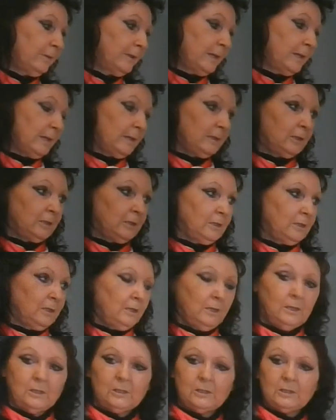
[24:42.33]
that?
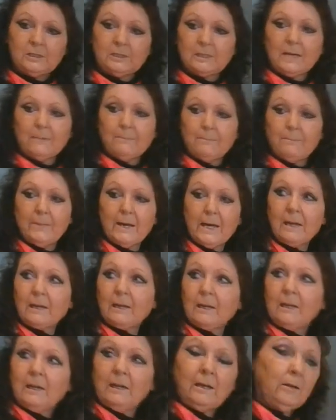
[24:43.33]
Stand back,
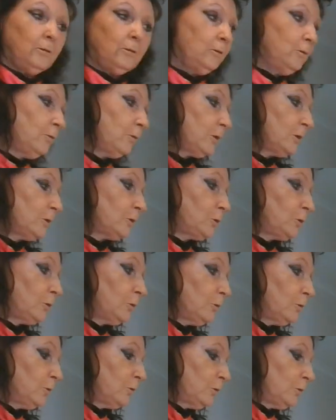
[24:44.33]
look at
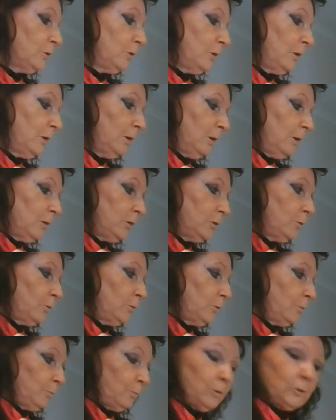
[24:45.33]
your
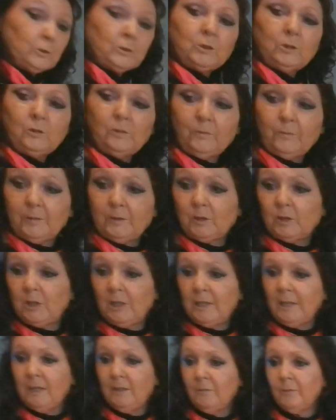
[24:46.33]
what you've
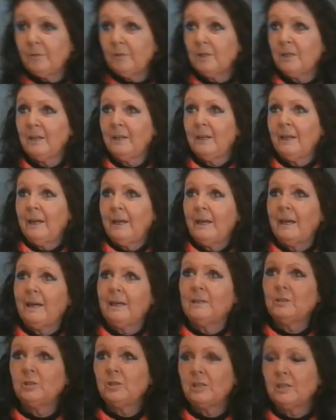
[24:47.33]
achieved,
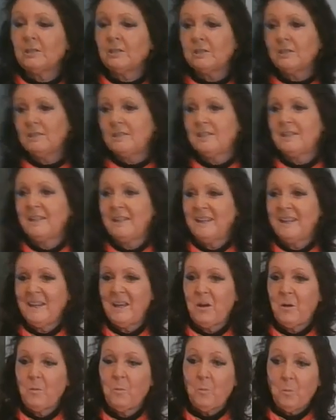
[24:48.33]
and just
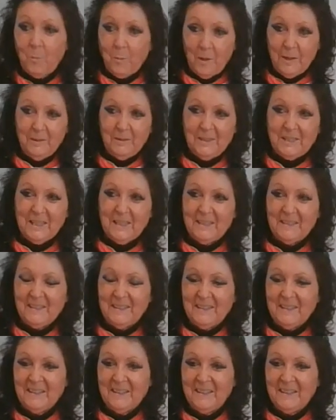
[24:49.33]
well done.
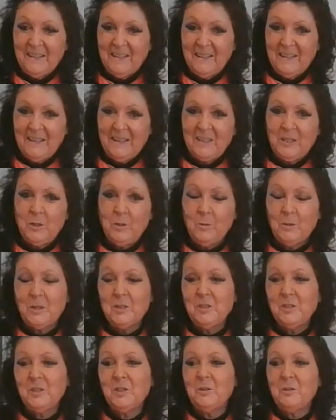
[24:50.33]
You
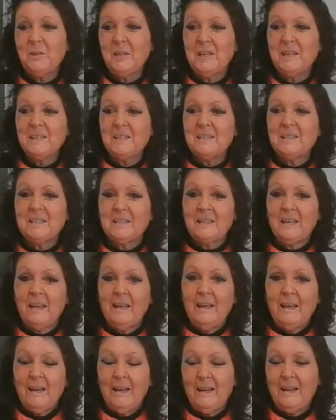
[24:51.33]
can do this.
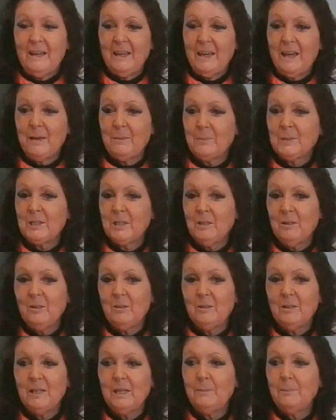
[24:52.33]
I
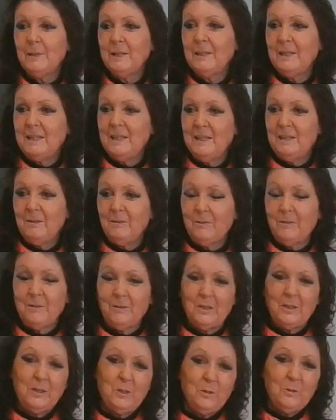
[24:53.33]
absolutely believe
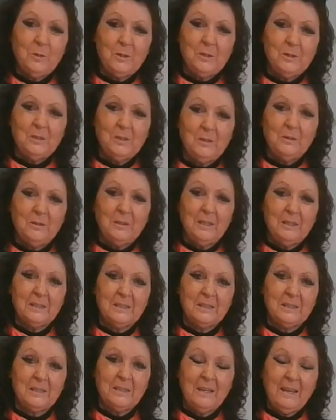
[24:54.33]
that you can do
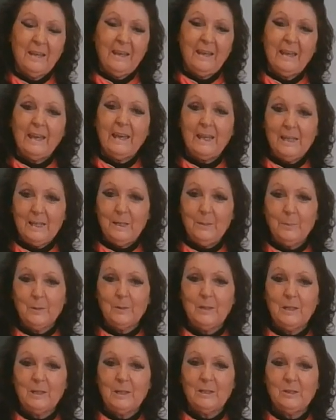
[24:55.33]
this.
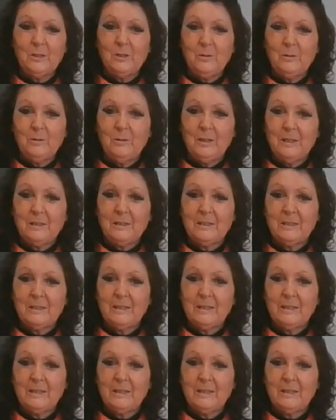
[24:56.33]
Anybody can do this.